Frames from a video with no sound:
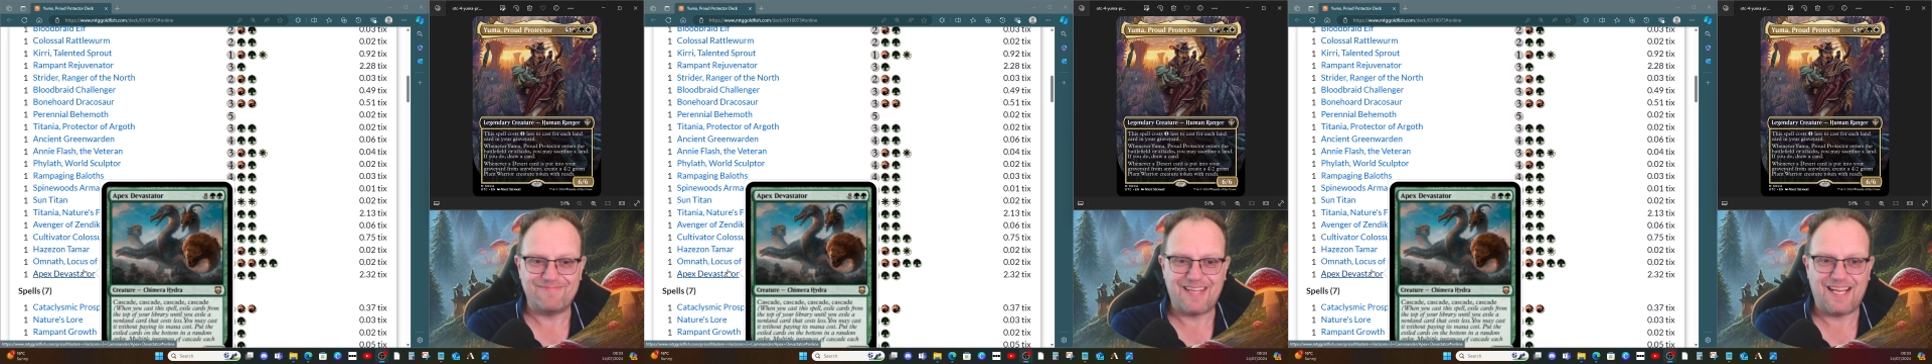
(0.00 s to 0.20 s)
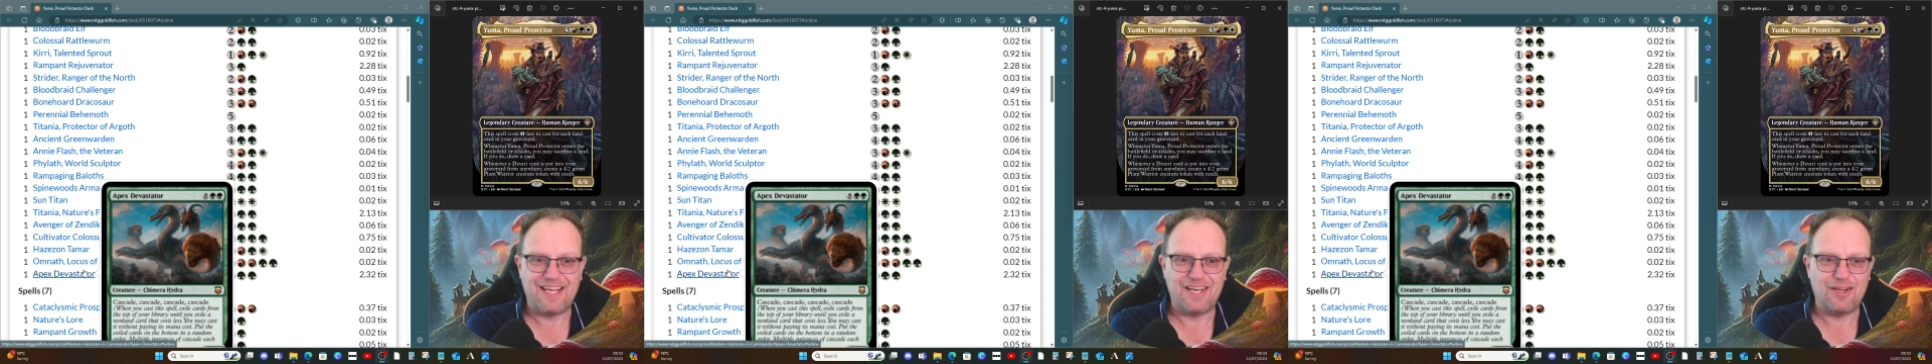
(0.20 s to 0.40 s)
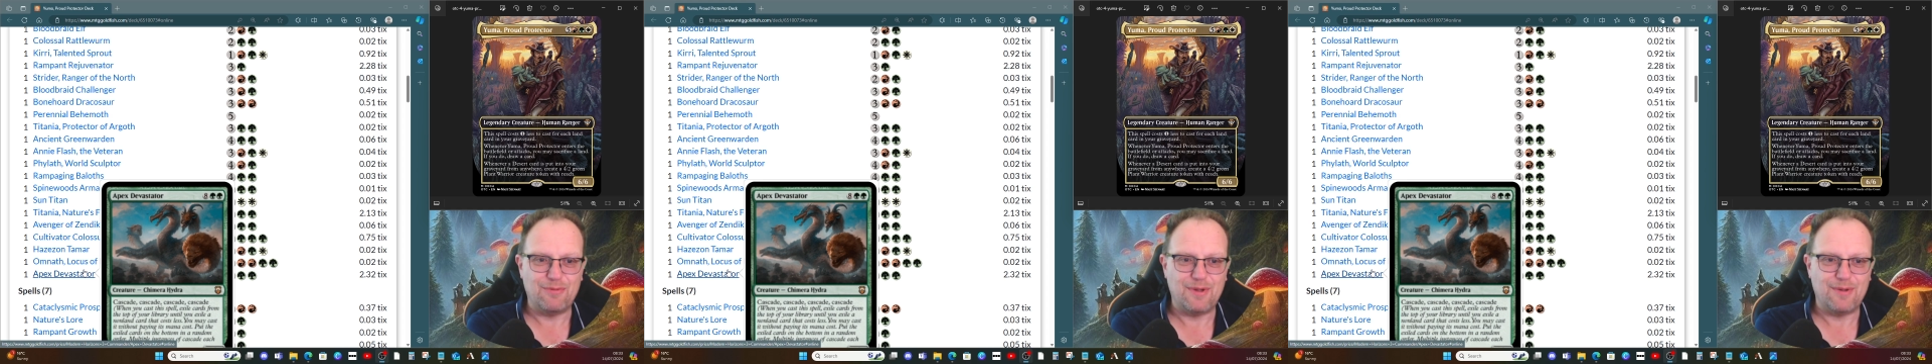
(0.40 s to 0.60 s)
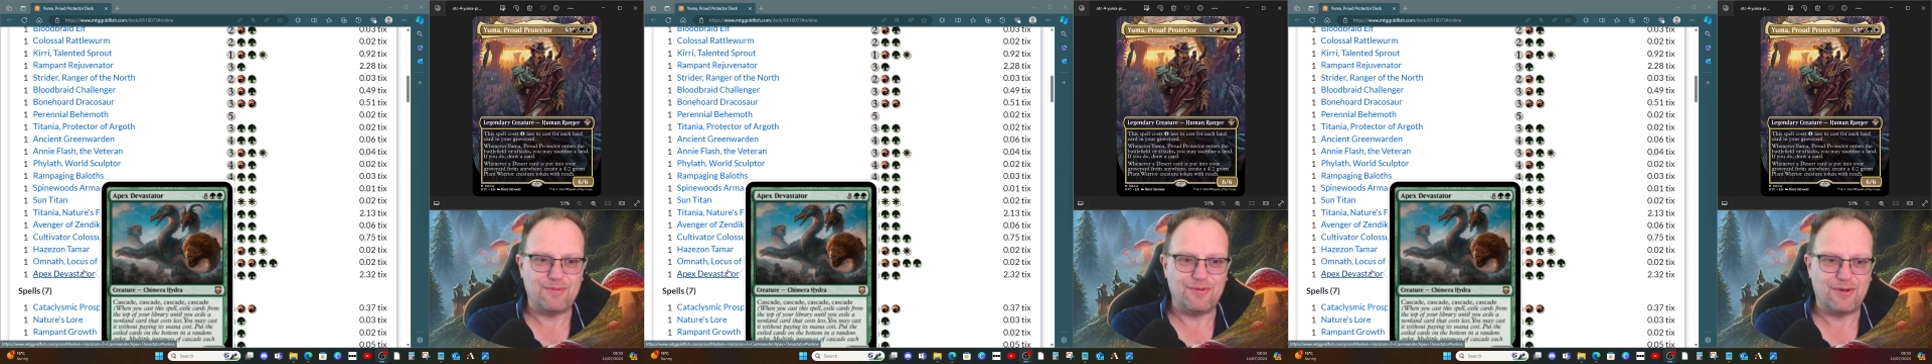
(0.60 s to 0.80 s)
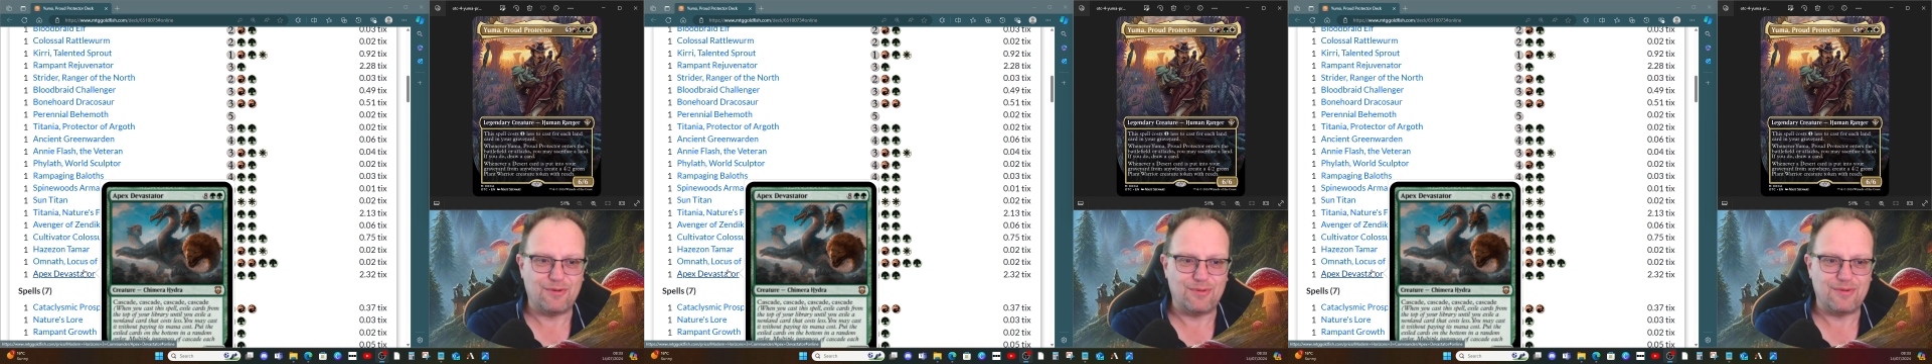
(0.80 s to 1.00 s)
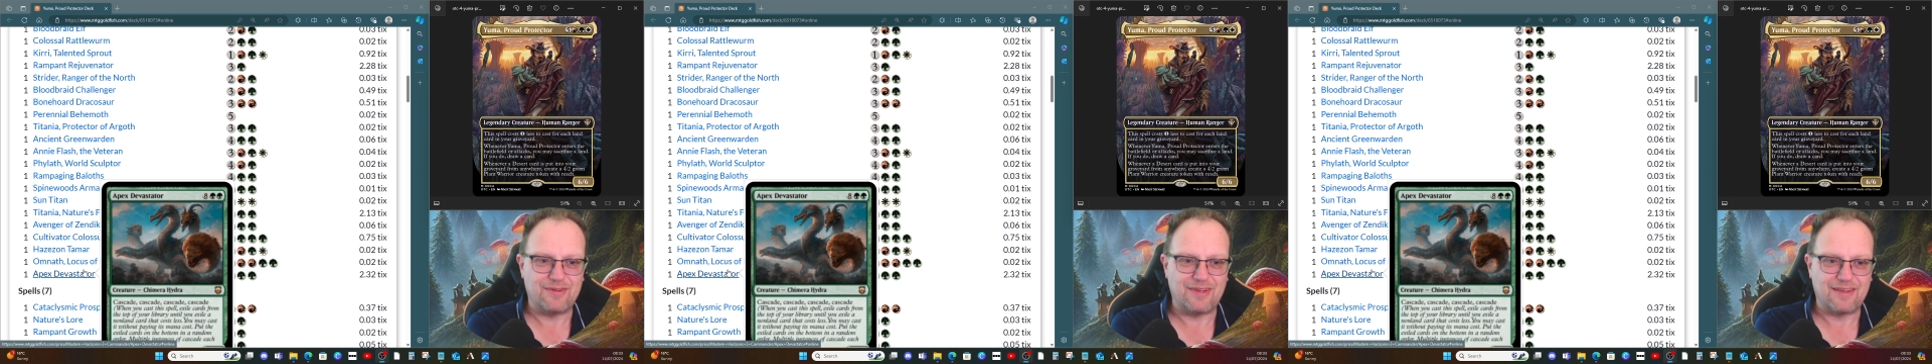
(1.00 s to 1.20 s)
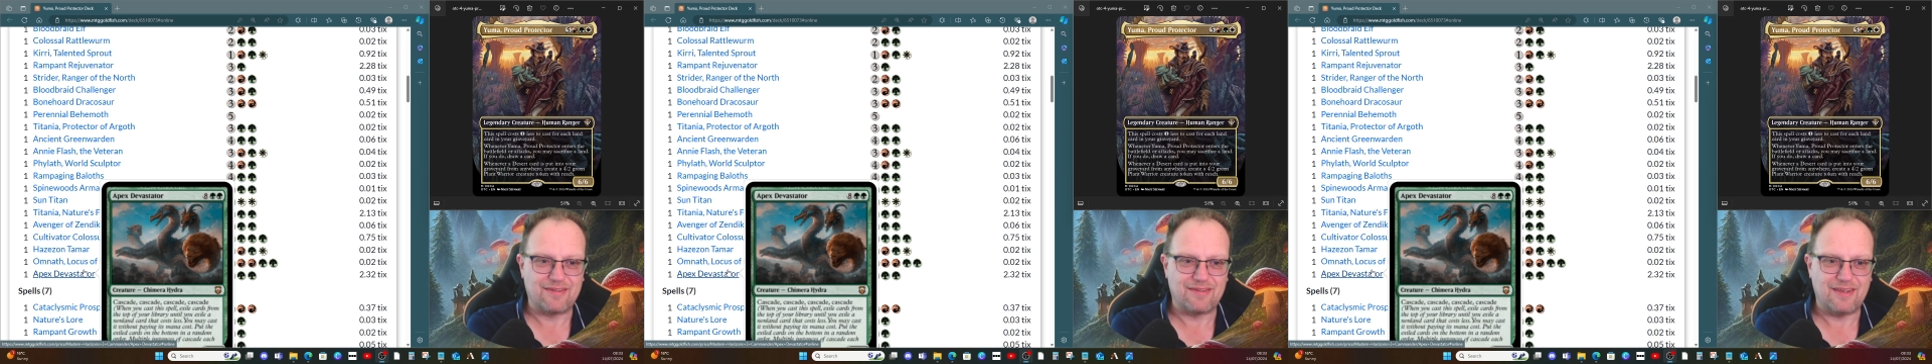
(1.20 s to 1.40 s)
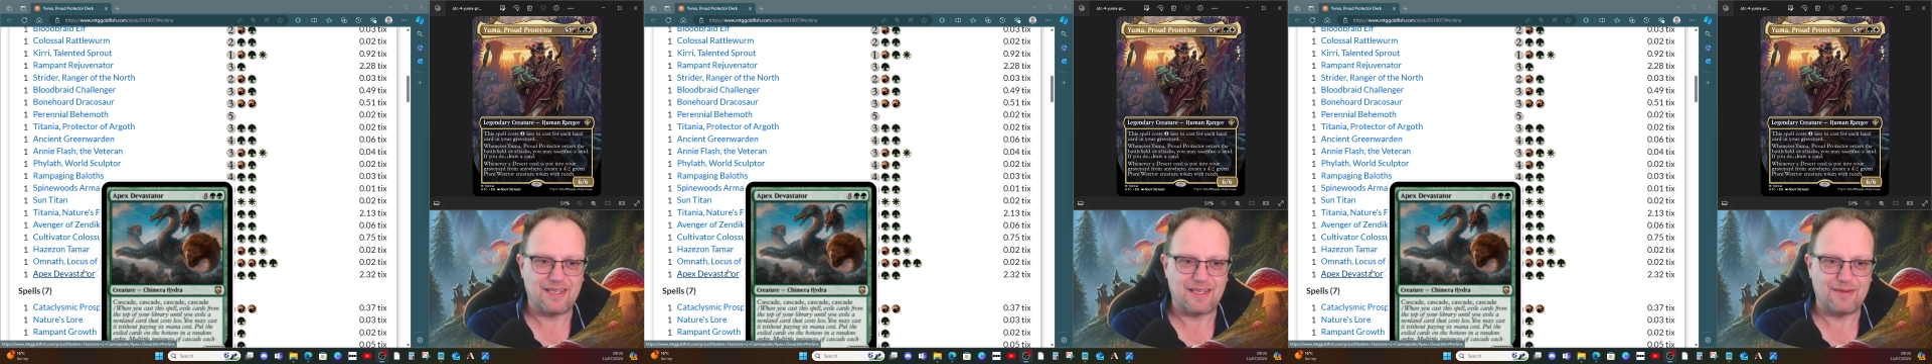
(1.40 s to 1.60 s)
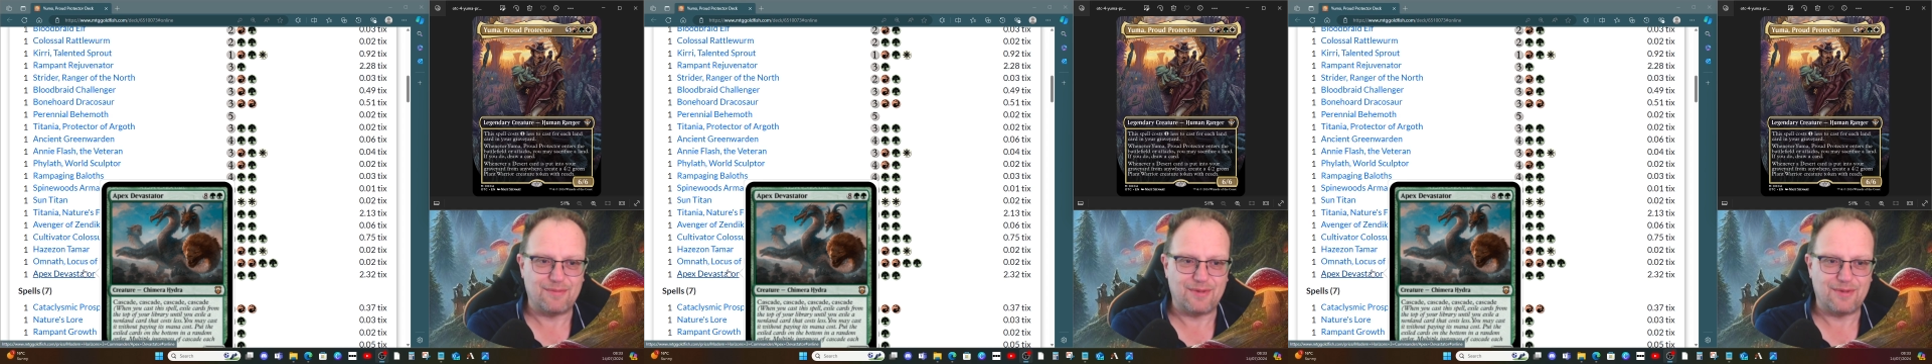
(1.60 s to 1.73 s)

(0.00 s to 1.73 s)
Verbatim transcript: I know people don't always like seeing it,